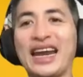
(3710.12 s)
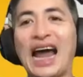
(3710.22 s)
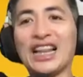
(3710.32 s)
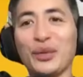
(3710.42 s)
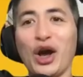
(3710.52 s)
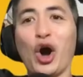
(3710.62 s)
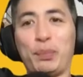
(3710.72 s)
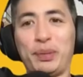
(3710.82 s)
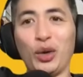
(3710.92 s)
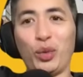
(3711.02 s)
now that we
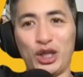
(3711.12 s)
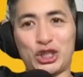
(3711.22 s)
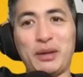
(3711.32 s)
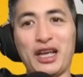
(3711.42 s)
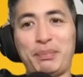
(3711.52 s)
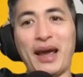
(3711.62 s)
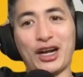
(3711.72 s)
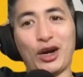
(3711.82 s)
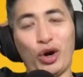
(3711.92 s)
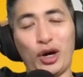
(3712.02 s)
opened the Will Smith bag
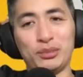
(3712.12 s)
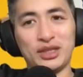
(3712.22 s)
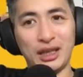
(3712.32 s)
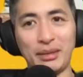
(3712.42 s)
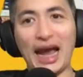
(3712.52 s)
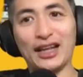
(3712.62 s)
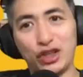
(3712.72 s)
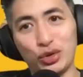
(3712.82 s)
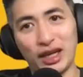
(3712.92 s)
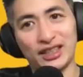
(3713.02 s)
of worms, let me add
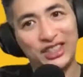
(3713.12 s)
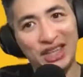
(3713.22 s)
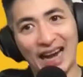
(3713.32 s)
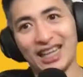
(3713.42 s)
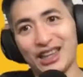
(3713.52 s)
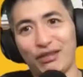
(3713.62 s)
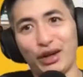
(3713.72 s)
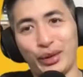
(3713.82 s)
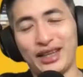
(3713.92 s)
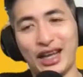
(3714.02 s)
two things. Jack, I love how
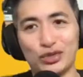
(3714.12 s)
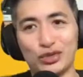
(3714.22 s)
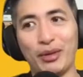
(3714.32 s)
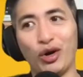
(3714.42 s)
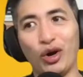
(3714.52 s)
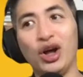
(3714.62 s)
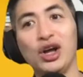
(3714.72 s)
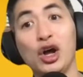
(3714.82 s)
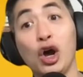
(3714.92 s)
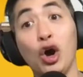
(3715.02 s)
you went down the rabbit hole.
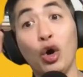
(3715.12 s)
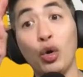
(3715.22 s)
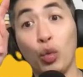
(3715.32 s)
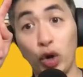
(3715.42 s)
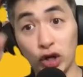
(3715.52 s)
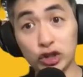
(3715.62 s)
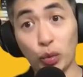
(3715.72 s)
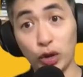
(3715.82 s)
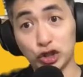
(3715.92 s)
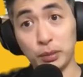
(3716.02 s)
Here's a
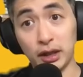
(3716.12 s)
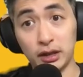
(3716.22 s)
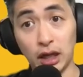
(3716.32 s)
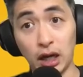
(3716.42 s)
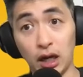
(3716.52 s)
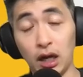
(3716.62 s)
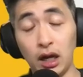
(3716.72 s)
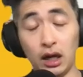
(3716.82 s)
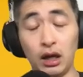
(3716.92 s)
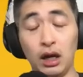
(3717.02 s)
Will Smith uh,
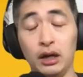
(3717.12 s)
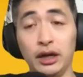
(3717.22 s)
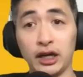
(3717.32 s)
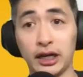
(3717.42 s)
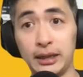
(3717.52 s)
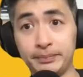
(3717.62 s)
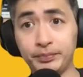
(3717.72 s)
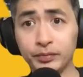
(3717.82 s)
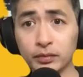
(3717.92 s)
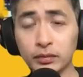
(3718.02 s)
uh, uh nugget.
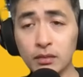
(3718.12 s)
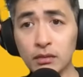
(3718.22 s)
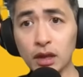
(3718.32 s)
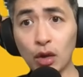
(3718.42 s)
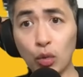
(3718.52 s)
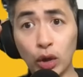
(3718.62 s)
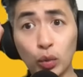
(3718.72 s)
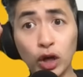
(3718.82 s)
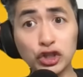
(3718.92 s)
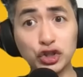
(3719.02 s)
When
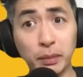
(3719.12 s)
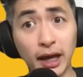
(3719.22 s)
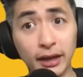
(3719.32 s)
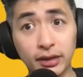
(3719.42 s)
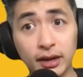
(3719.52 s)
Will Smith